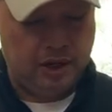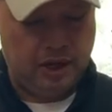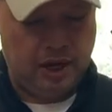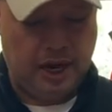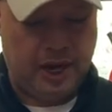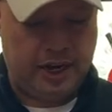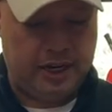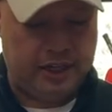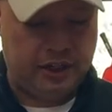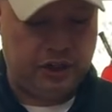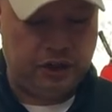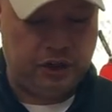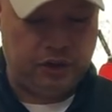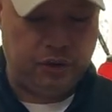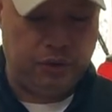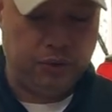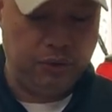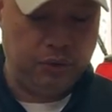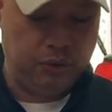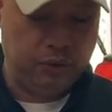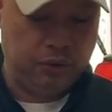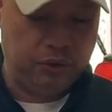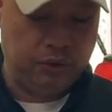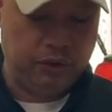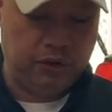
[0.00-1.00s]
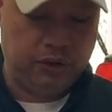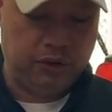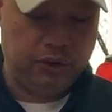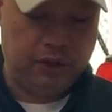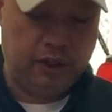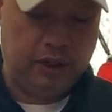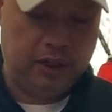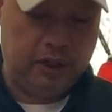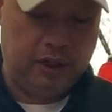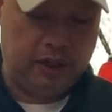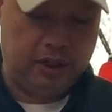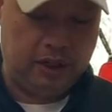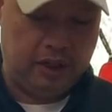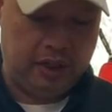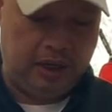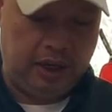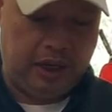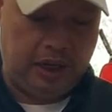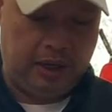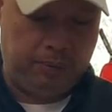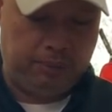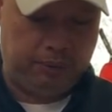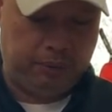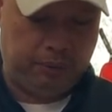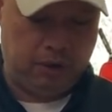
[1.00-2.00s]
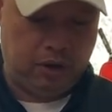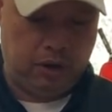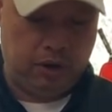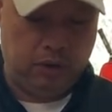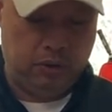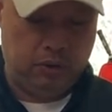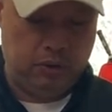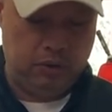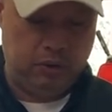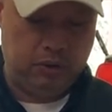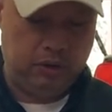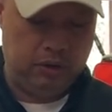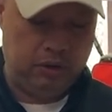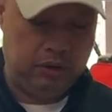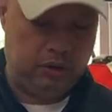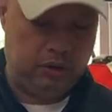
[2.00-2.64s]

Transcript: I use a head